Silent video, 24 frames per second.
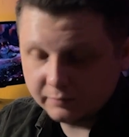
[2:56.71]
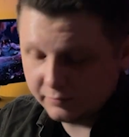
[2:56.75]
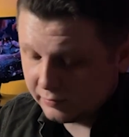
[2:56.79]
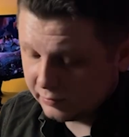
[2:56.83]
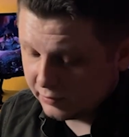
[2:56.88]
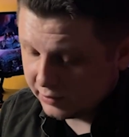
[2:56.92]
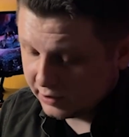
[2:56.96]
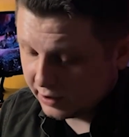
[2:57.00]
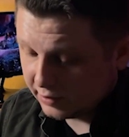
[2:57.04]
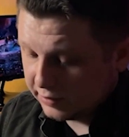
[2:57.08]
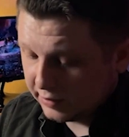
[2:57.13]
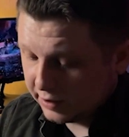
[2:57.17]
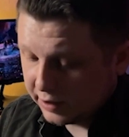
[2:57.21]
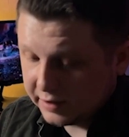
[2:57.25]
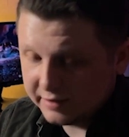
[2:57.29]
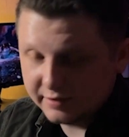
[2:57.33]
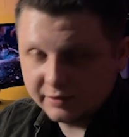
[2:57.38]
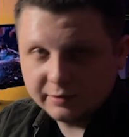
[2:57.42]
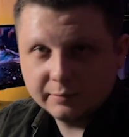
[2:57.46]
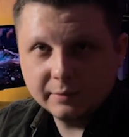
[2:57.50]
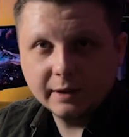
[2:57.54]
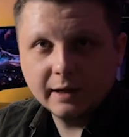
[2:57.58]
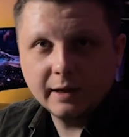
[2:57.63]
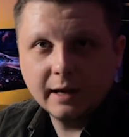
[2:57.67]
Just
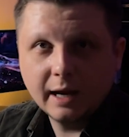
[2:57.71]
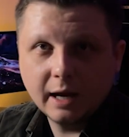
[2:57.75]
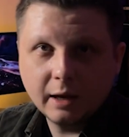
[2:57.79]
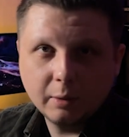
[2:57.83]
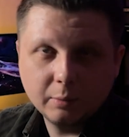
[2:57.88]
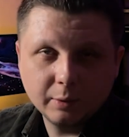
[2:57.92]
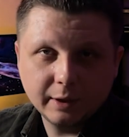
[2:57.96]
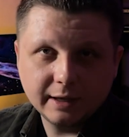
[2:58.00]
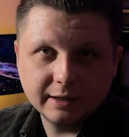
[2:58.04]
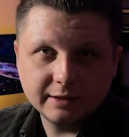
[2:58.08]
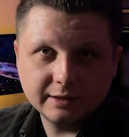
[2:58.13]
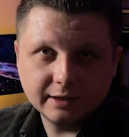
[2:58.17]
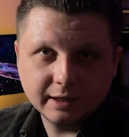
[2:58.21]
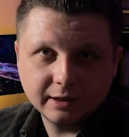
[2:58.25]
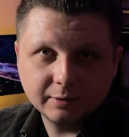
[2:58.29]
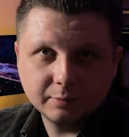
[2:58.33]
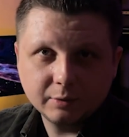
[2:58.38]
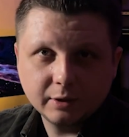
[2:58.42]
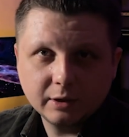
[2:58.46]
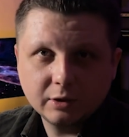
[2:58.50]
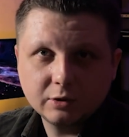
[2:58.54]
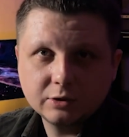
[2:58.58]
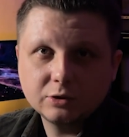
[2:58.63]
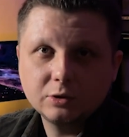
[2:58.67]
estimate how many
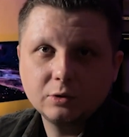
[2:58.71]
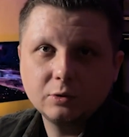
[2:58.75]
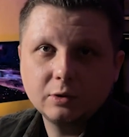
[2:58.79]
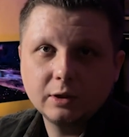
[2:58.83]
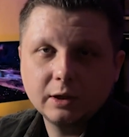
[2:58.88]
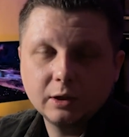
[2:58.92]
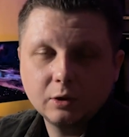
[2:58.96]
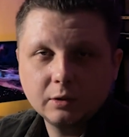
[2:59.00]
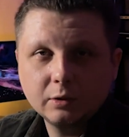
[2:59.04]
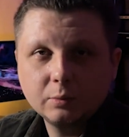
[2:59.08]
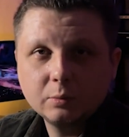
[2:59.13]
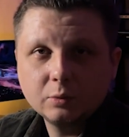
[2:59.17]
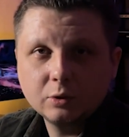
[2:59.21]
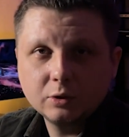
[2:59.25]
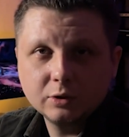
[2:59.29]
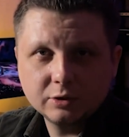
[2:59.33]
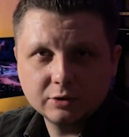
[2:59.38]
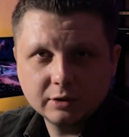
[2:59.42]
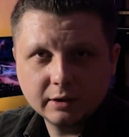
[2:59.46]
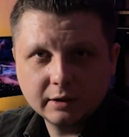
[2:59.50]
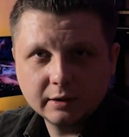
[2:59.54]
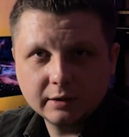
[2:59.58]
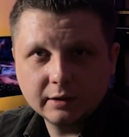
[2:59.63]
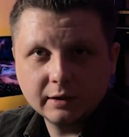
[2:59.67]
centimeters you need on the
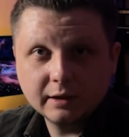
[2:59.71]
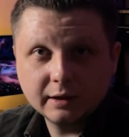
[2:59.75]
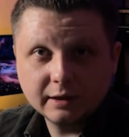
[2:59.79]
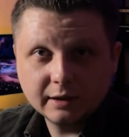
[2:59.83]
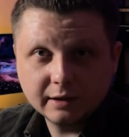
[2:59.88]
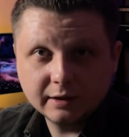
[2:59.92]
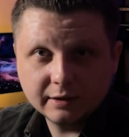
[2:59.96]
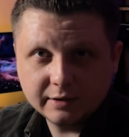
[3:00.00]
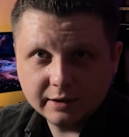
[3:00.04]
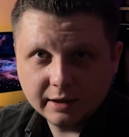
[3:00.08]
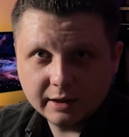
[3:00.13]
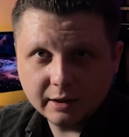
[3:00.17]
person, set